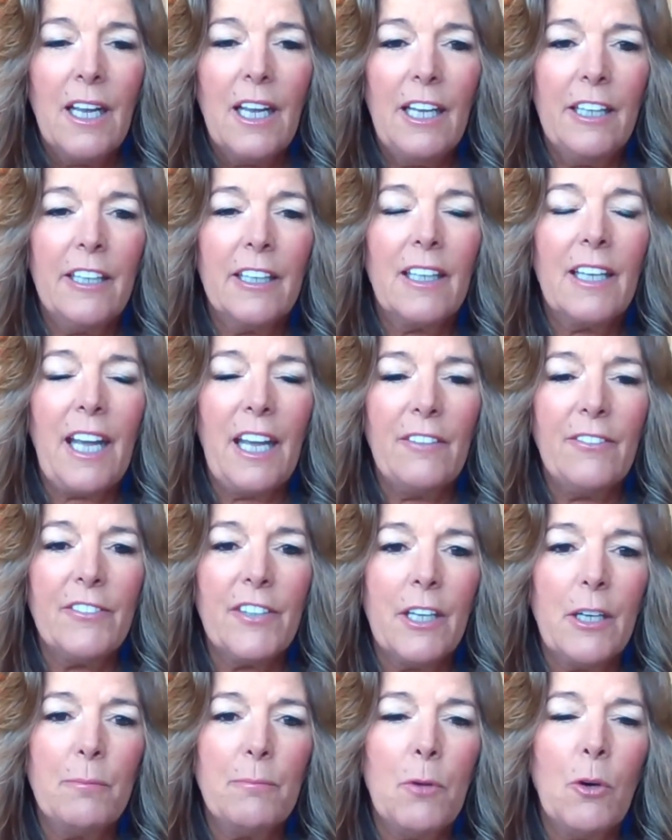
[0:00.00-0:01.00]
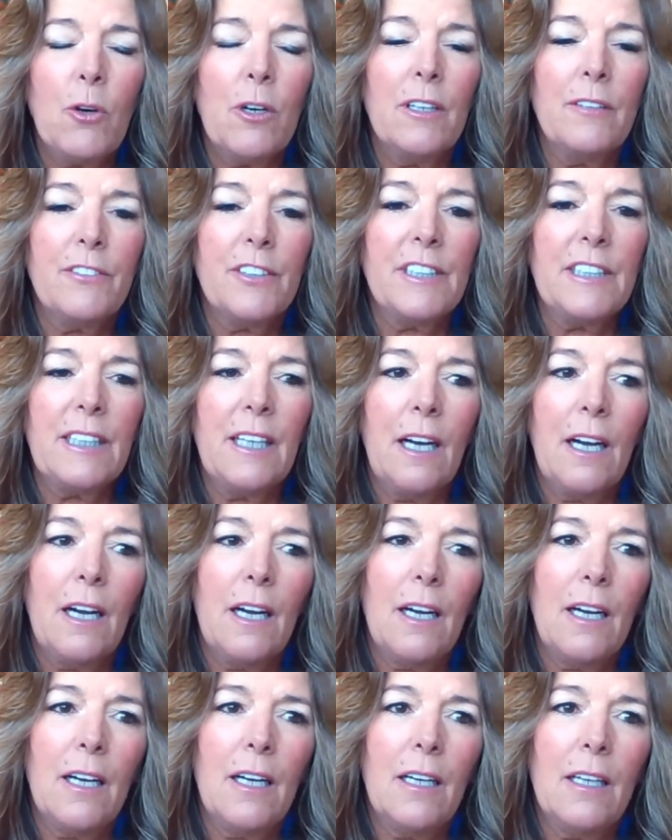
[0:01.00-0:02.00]
And it gave them more of an,
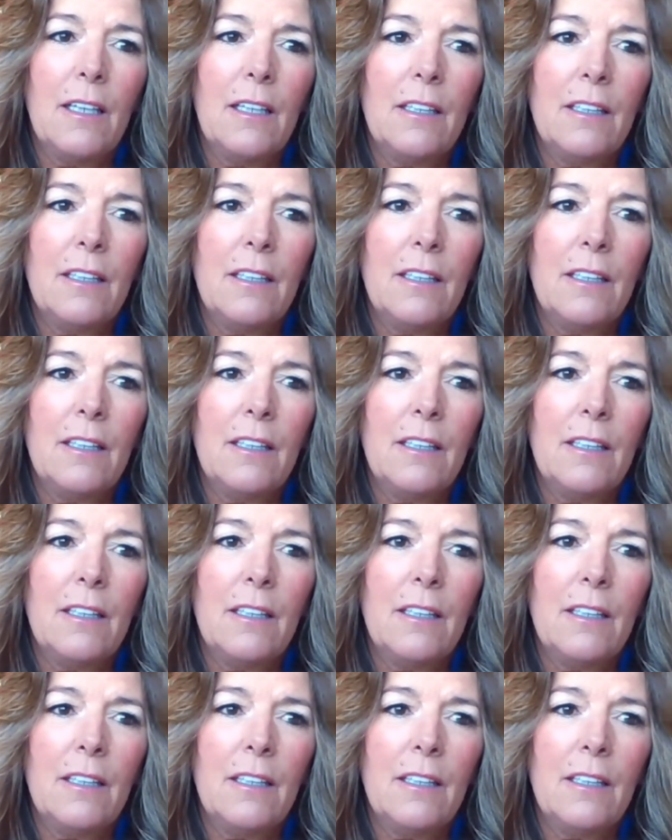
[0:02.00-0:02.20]
uh,